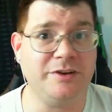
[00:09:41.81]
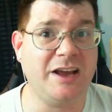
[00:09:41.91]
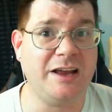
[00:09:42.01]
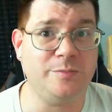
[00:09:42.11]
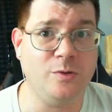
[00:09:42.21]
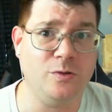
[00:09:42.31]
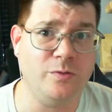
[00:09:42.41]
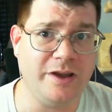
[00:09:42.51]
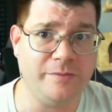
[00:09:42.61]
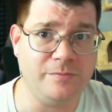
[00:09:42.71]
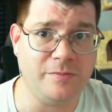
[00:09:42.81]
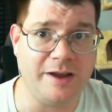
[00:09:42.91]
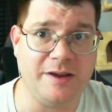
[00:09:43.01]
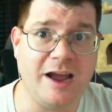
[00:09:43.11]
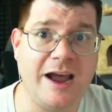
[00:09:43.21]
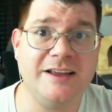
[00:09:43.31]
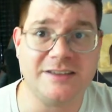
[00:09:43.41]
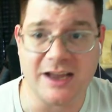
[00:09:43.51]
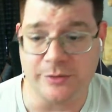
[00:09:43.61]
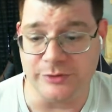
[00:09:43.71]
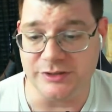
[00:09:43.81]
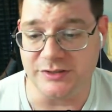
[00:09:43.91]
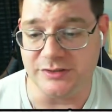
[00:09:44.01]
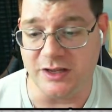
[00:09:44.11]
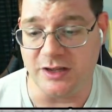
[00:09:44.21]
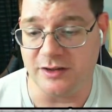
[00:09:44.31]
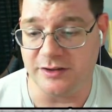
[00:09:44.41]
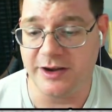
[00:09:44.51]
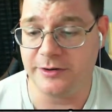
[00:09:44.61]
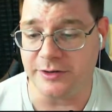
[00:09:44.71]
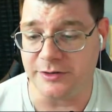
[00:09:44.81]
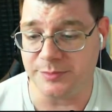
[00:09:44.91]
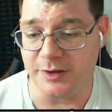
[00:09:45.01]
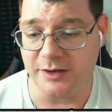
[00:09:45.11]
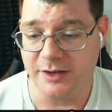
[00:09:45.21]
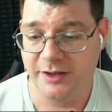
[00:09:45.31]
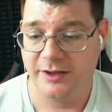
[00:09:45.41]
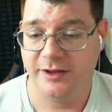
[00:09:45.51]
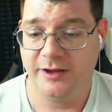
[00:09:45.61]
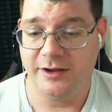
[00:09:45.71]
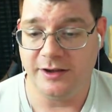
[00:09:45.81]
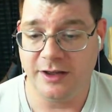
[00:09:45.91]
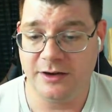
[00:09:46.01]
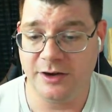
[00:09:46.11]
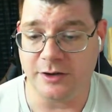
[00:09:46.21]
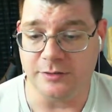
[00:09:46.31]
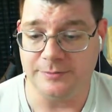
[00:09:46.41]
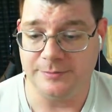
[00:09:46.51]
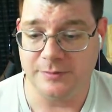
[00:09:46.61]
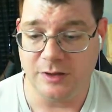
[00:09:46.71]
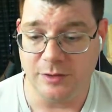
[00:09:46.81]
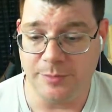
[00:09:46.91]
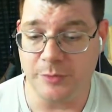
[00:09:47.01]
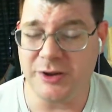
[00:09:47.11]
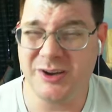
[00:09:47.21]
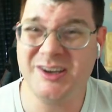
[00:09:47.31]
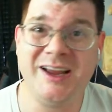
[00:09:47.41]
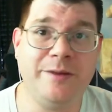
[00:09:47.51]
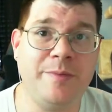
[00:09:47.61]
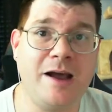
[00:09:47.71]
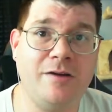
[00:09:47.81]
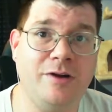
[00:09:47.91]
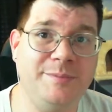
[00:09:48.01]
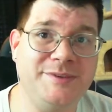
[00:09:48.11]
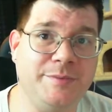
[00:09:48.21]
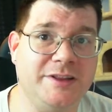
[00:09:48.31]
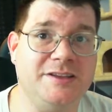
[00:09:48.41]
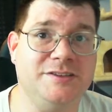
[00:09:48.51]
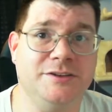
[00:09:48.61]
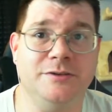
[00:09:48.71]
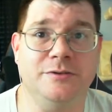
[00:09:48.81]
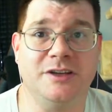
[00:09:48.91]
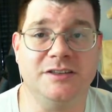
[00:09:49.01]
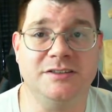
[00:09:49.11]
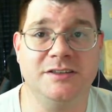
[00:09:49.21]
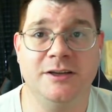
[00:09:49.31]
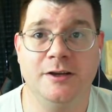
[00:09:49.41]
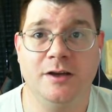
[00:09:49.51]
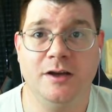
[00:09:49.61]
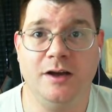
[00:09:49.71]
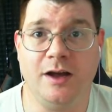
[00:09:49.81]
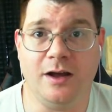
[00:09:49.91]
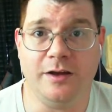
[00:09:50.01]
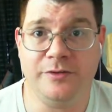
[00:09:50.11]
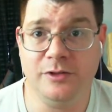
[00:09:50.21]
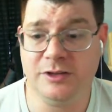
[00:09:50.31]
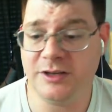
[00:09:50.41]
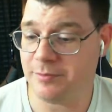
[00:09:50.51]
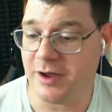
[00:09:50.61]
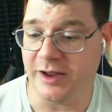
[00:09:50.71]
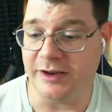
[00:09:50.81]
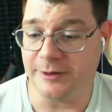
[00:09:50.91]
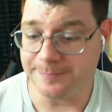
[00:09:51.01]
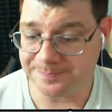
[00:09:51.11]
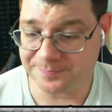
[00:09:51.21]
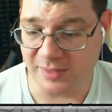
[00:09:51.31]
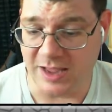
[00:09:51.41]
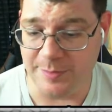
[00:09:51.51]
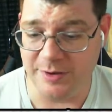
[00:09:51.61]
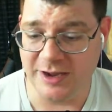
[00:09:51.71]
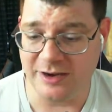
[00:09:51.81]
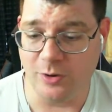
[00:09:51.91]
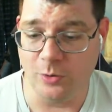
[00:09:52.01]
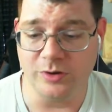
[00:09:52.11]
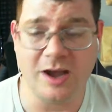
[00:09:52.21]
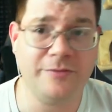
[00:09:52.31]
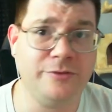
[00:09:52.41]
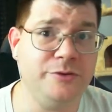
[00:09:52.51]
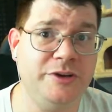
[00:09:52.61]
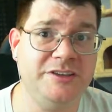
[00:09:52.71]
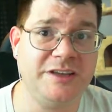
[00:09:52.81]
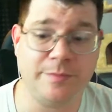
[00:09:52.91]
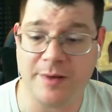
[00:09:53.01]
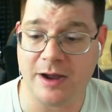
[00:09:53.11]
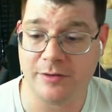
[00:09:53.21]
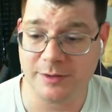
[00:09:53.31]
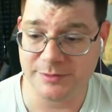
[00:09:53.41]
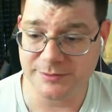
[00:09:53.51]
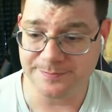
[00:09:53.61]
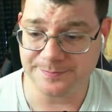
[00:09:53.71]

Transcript: kind of blow away my highest guy, which is uh, Gyarados, but I don't know. But we could kind of power up some of these too, because uh, if you looked at my... I've been kind of holding off on doing any type of power-ups